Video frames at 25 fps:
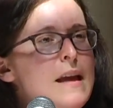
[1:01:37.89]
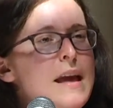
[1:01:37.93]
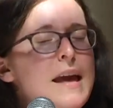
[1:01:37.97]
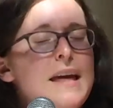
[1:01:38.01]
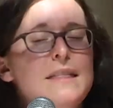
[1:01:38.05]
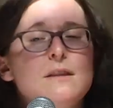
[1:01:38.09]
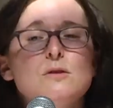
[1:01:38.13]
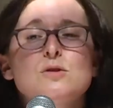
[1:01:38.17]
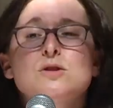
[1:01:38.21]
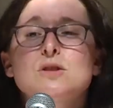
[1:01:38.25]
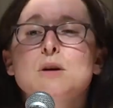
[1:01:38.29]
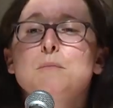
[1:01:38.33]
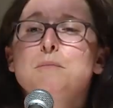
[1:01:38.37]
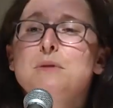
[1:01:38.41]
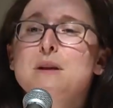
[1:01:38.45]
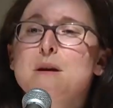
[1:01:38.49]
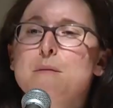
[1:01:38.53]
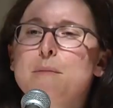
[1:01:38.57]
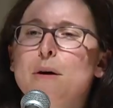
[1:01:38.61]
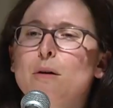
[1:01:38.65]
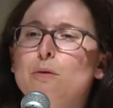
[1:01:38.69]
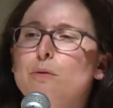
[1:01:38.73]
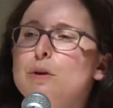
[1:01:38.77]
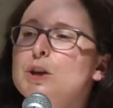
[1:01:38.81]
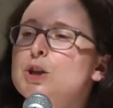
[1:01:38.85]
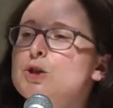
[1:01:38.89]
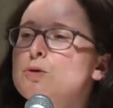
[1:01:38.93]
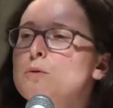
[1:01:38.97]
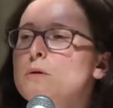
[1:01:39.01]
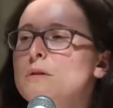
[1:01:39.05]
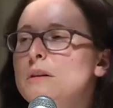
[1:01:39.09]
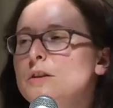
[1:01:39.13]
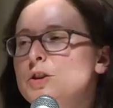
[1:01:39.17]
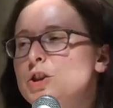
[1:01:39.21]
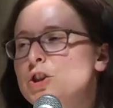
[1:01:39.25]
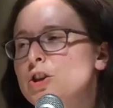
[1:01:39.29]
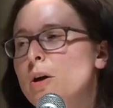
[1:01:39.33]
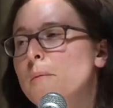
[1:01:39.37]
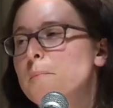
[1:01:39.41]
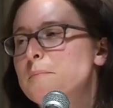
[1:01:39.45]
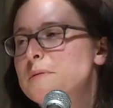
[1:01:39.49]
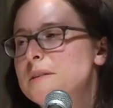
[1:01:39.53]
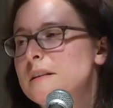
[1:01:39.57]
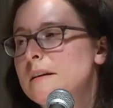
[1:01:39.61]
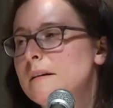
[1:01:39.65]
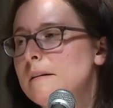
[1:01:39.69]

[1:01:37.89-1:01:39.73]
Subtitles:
And there's something about ritual that jumps